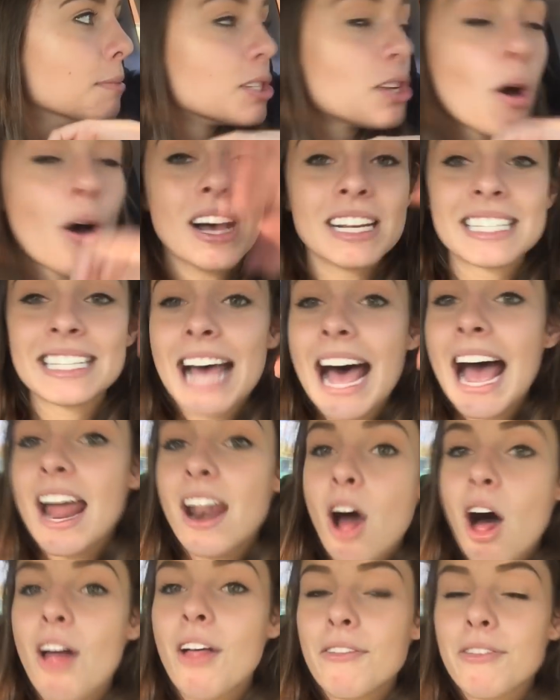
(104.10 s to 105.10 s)
So aside
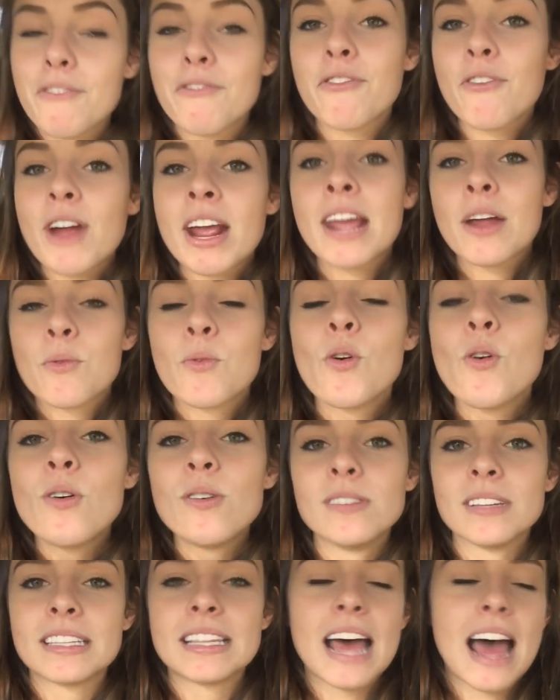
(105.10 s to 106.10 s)
all of the freaking
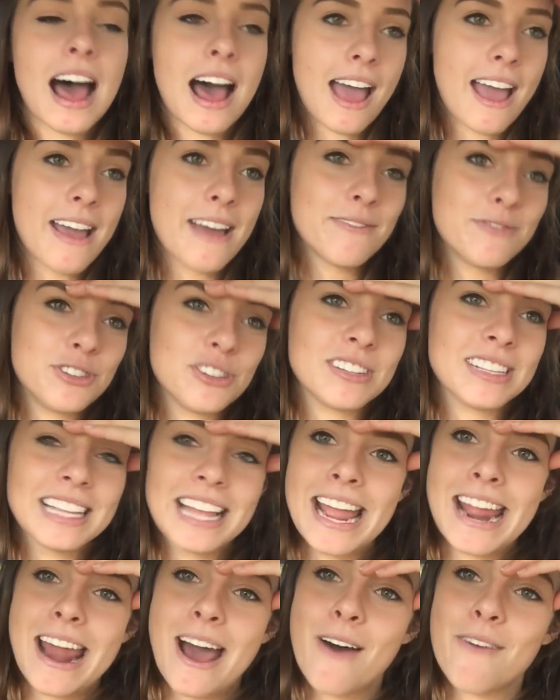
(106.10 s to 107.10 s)
rules that I have just
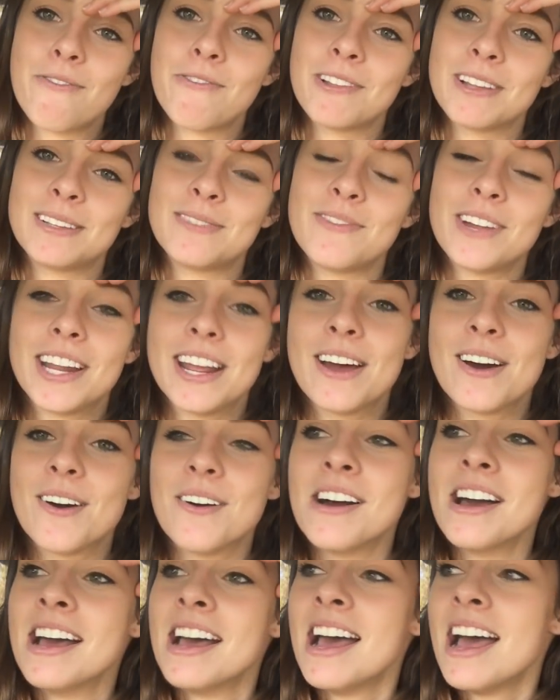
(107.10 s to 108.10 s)
laid out for this
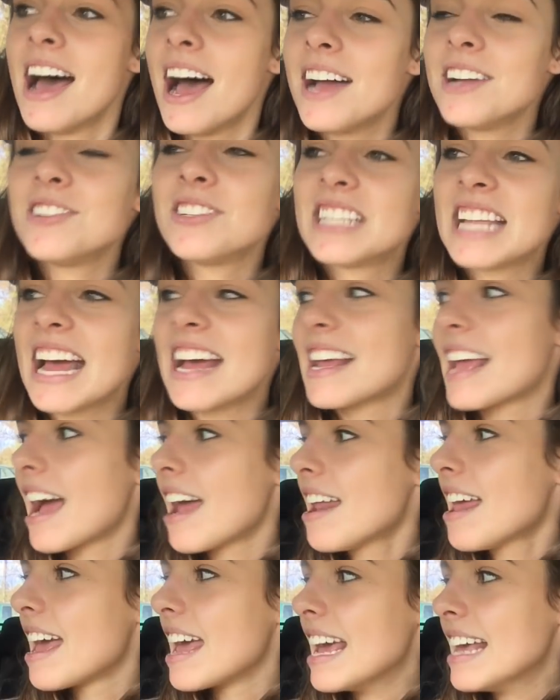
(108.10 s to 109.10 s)
video, I
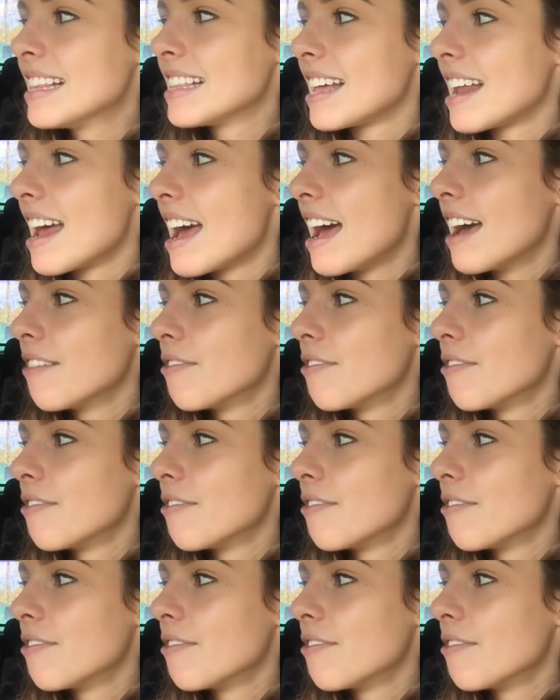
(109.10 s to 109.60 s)
kind of hate that I